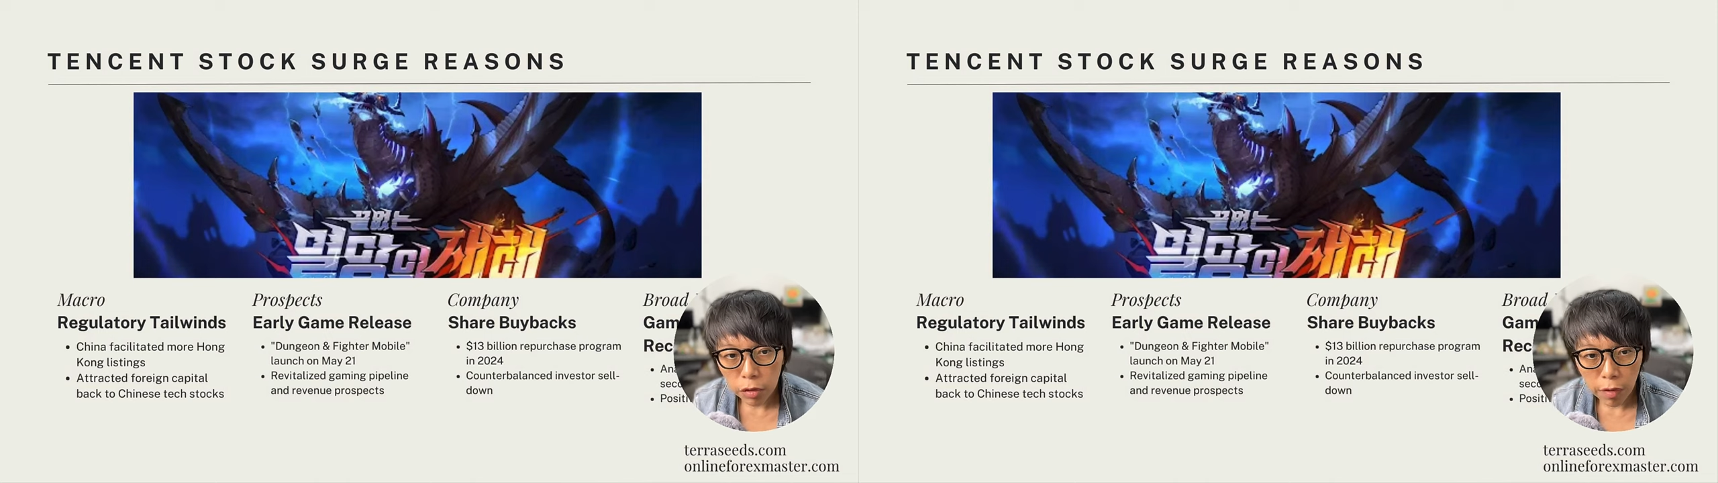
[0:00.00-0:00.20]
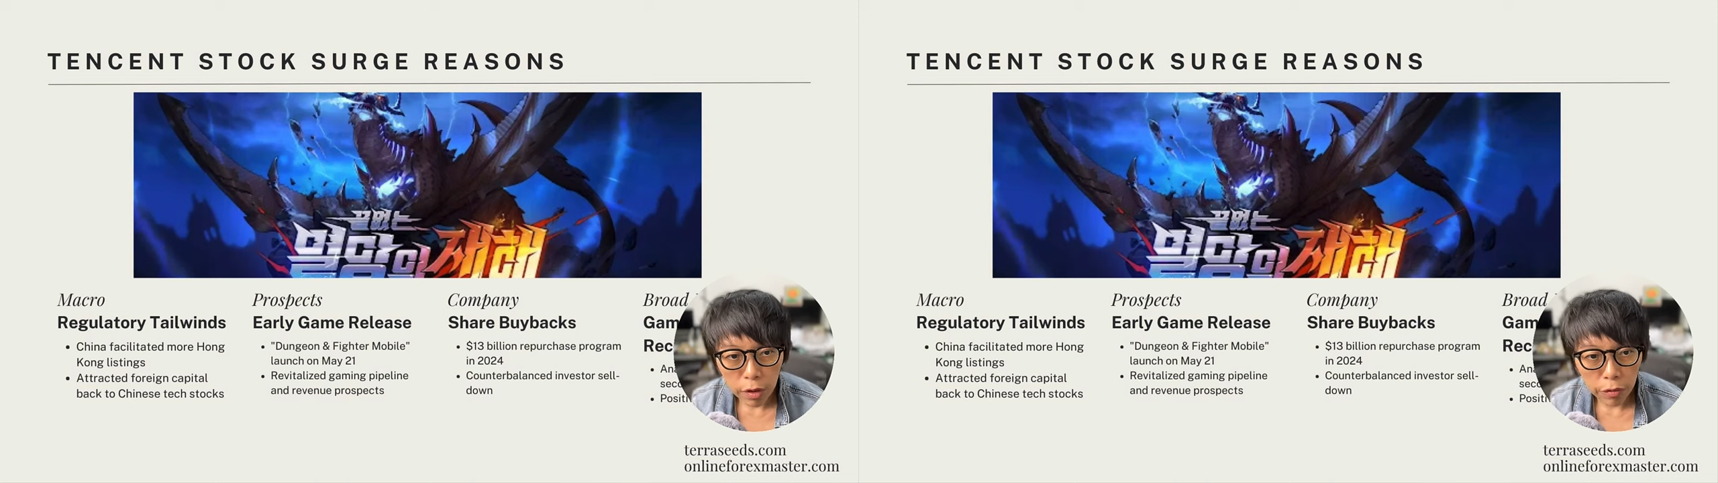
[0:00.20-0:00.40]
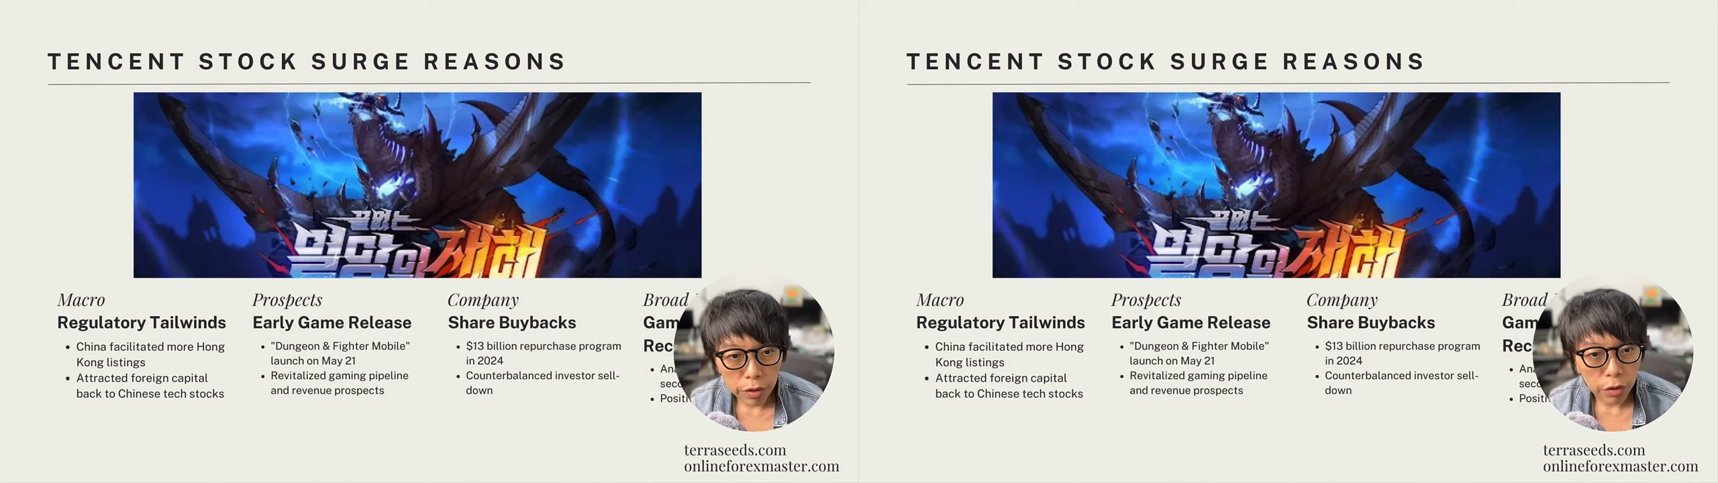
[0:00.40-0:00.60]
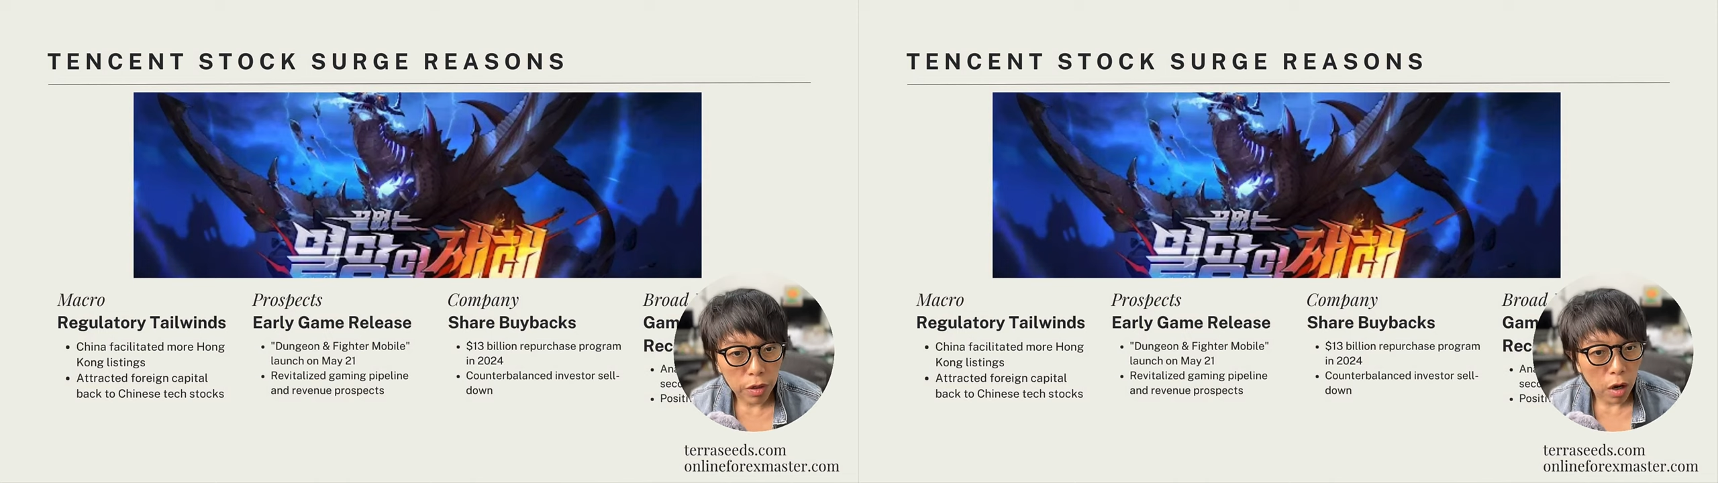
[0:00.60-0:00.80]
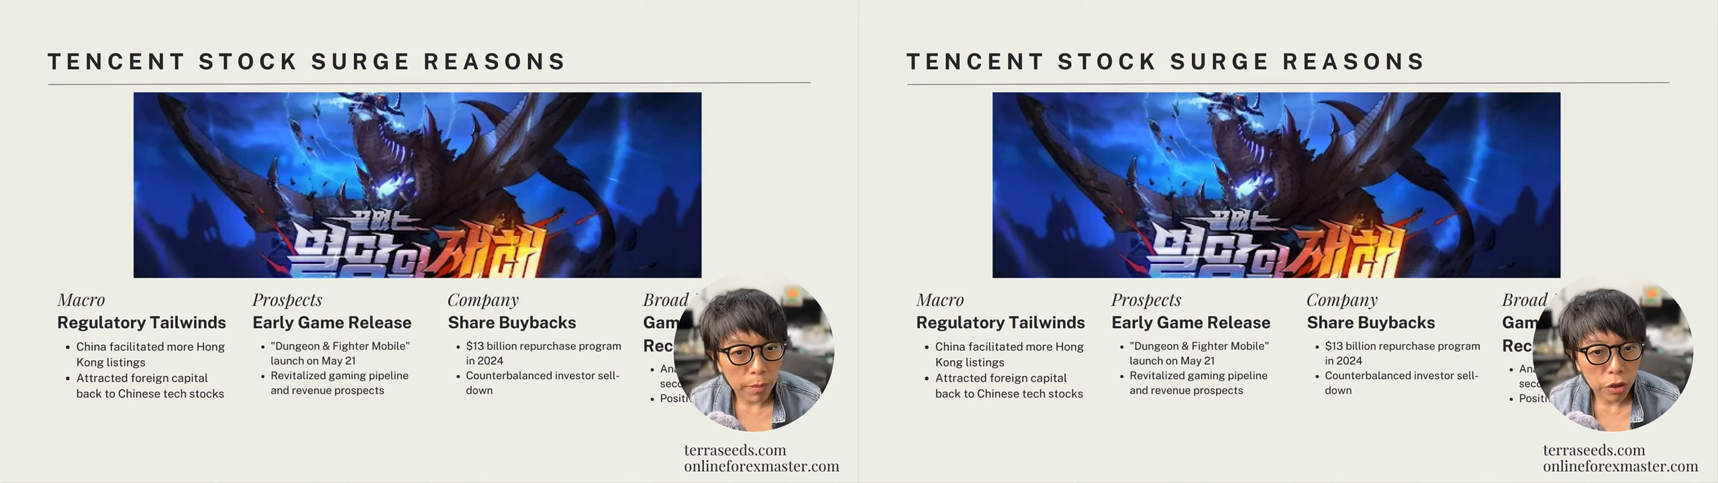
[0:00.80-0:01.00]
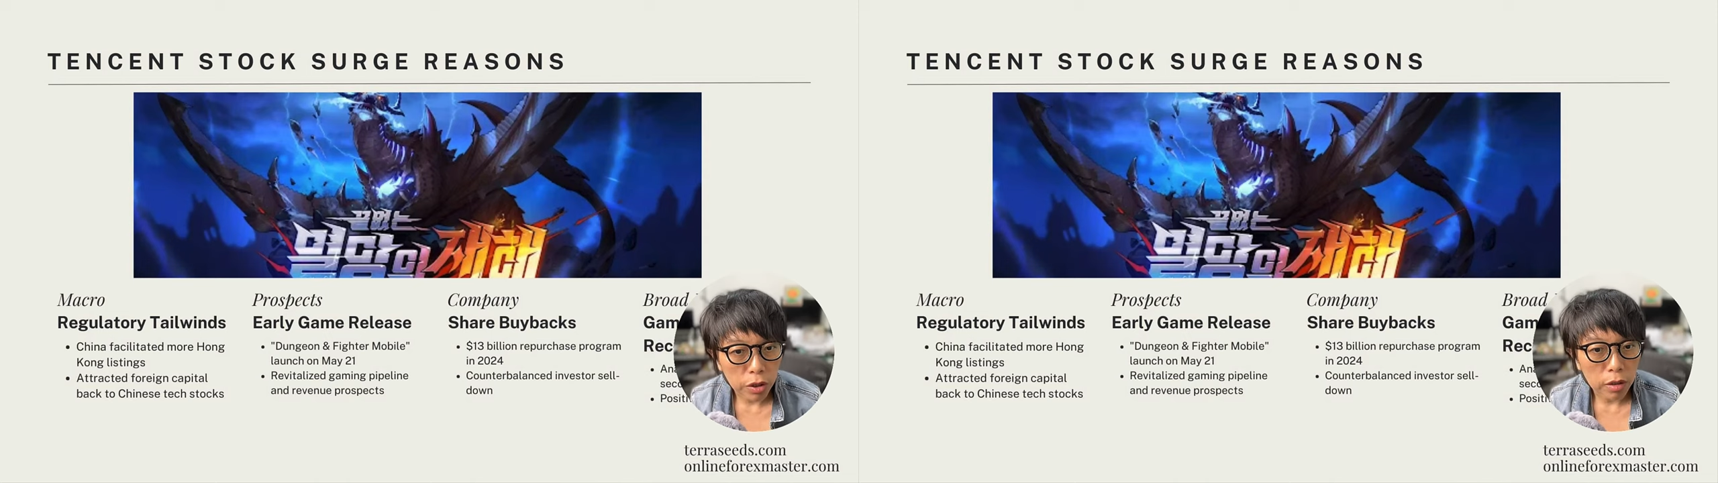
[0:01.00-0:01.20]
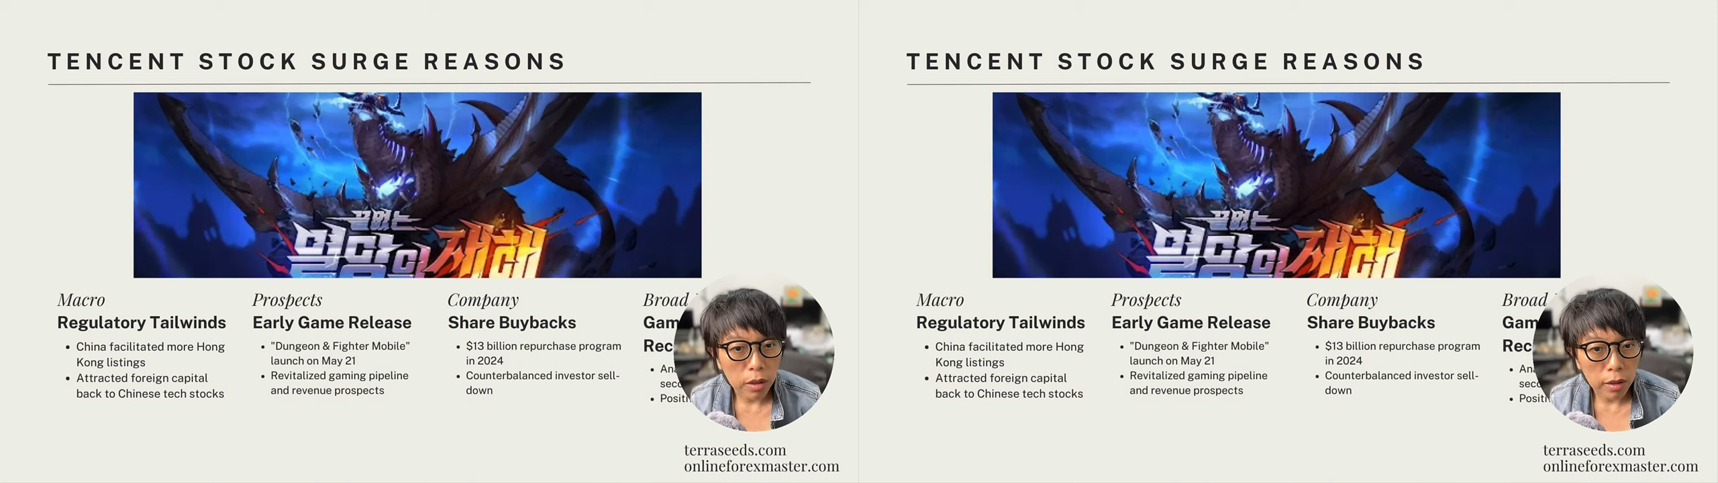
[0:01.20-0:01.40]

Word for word: Regulatory Commission